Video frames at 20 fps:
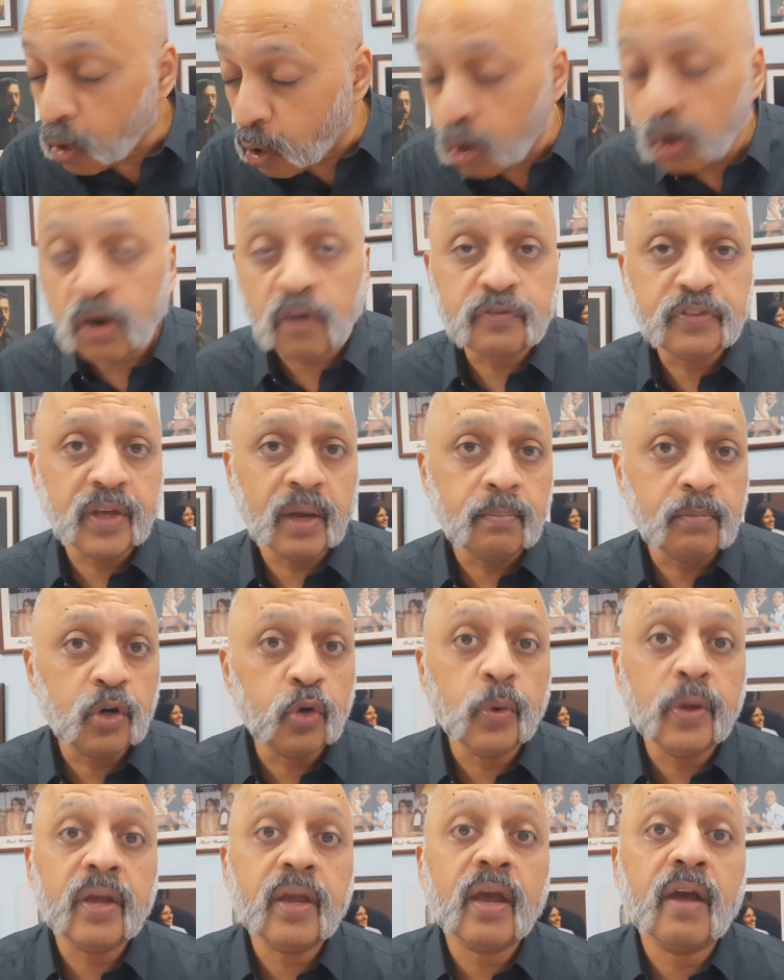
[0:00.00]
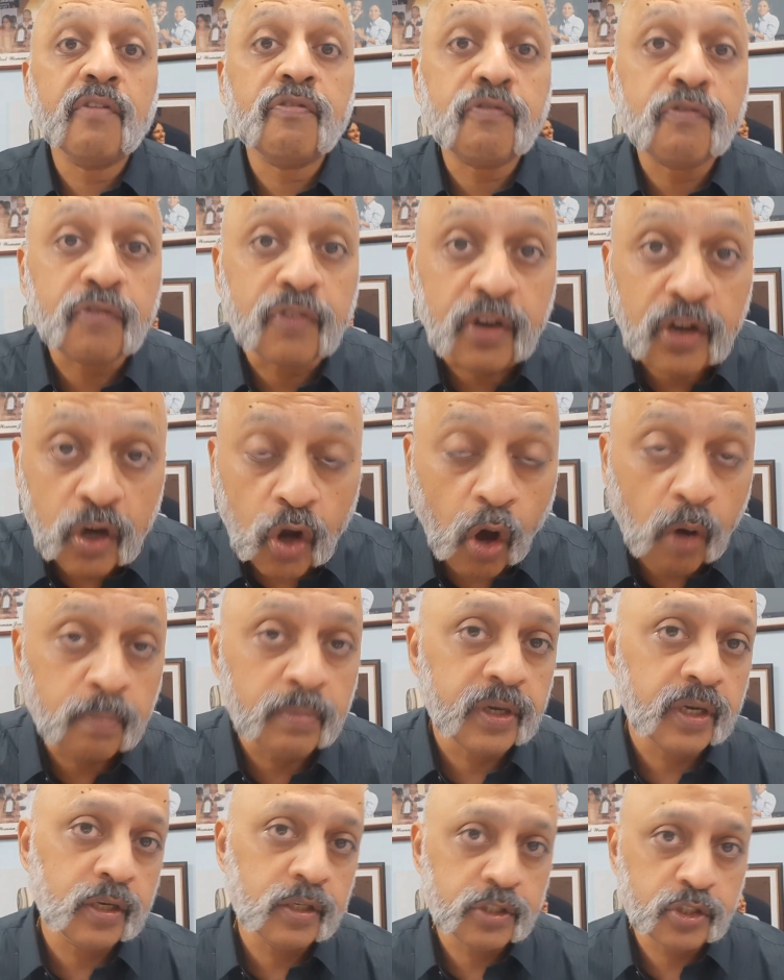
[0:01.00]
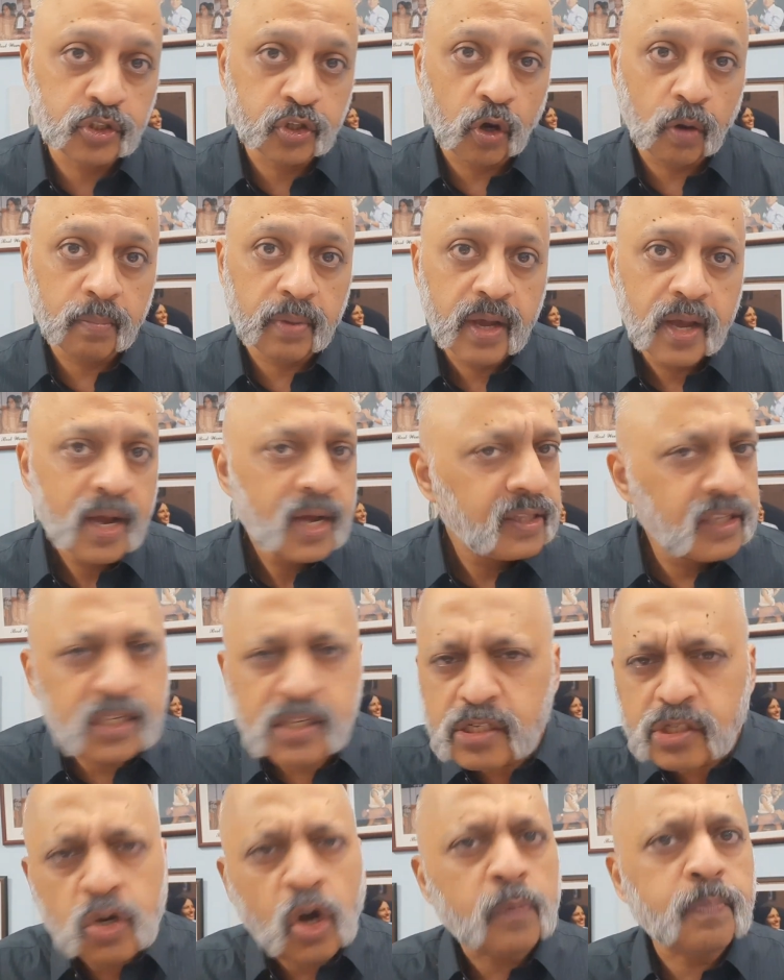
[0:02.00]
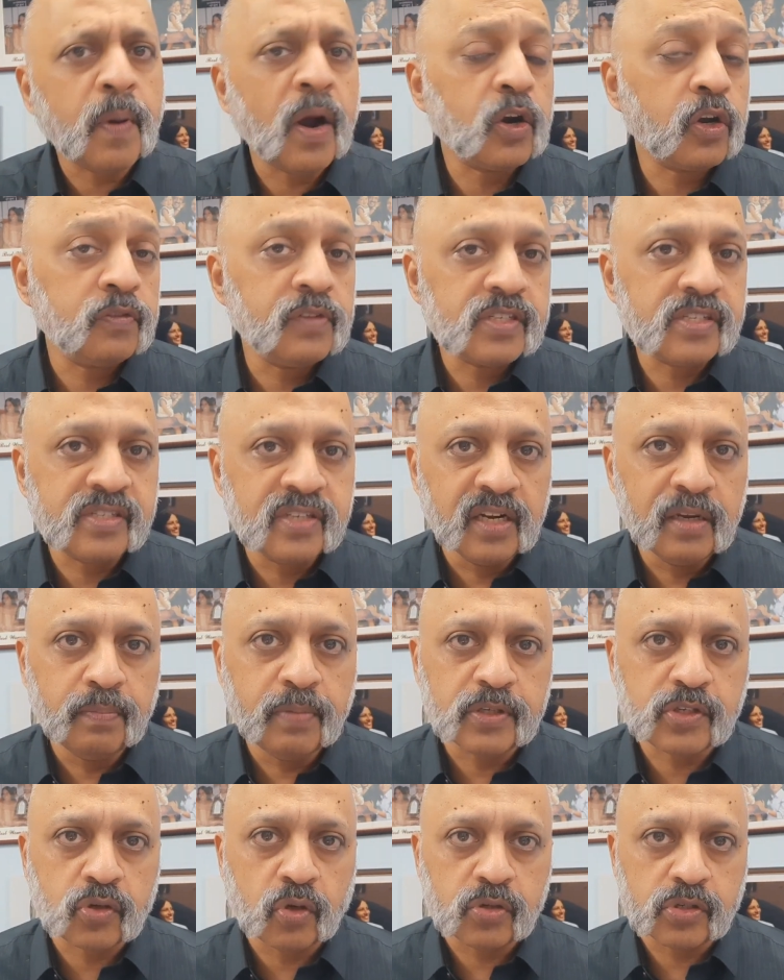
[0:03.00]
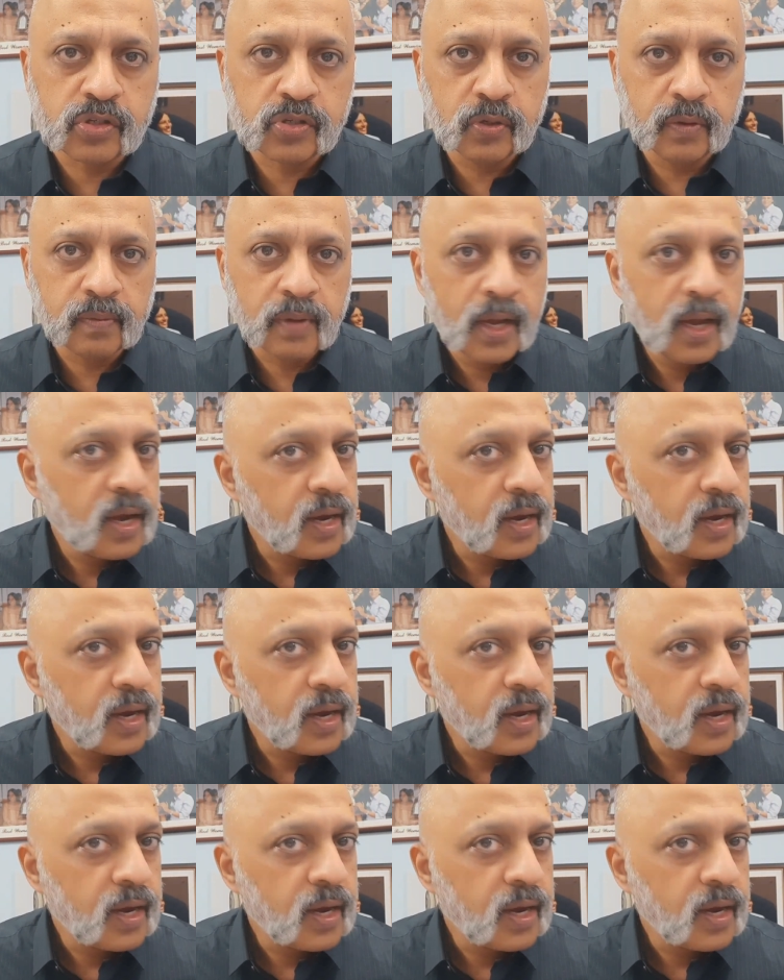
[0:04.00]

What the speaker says: all of them doing a phenomenal job. This is not part of the syllabus also.